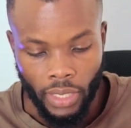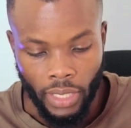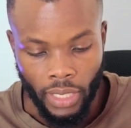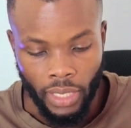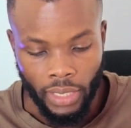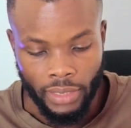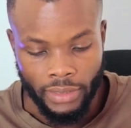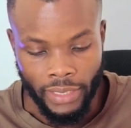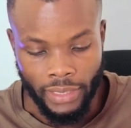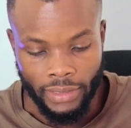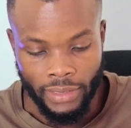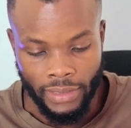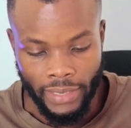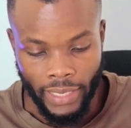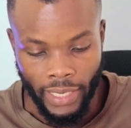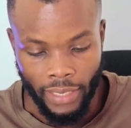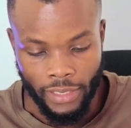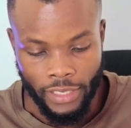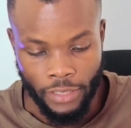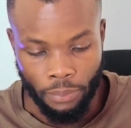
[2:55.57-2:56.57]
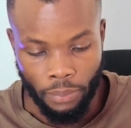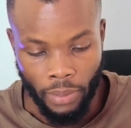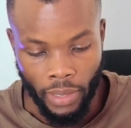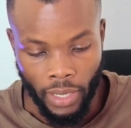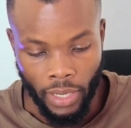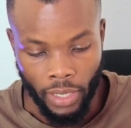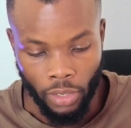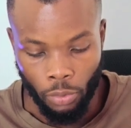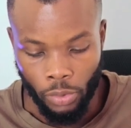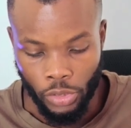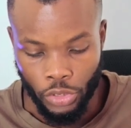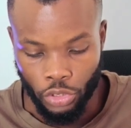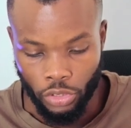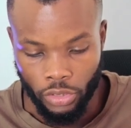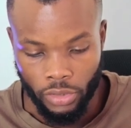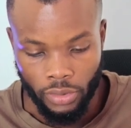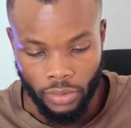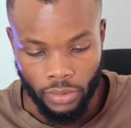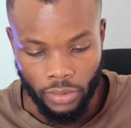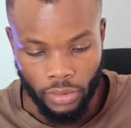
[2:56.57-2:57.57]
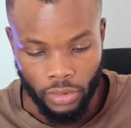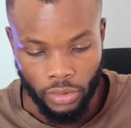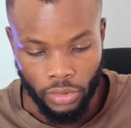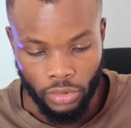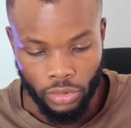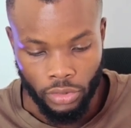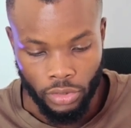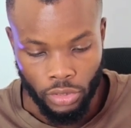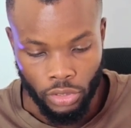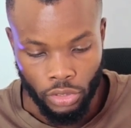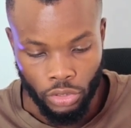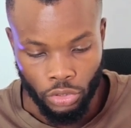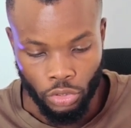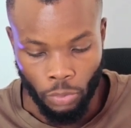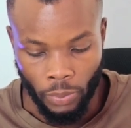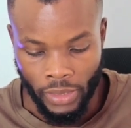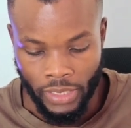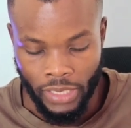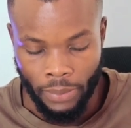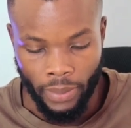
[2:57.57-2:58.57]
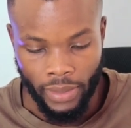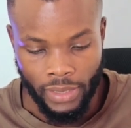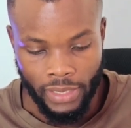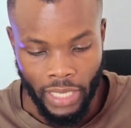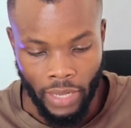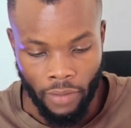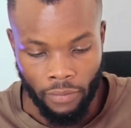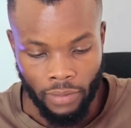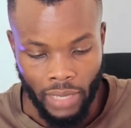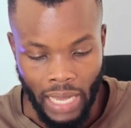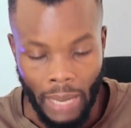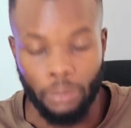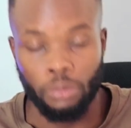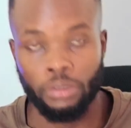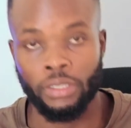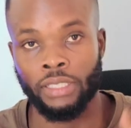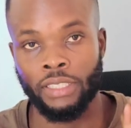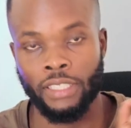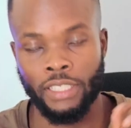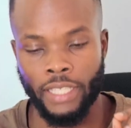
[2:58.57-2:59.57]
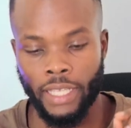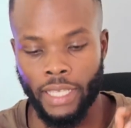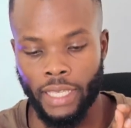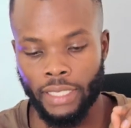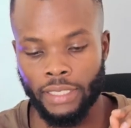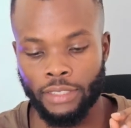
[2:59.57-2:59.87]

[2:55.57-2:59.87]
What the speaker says: 60 seconds per question. So participants have up to 60 seconds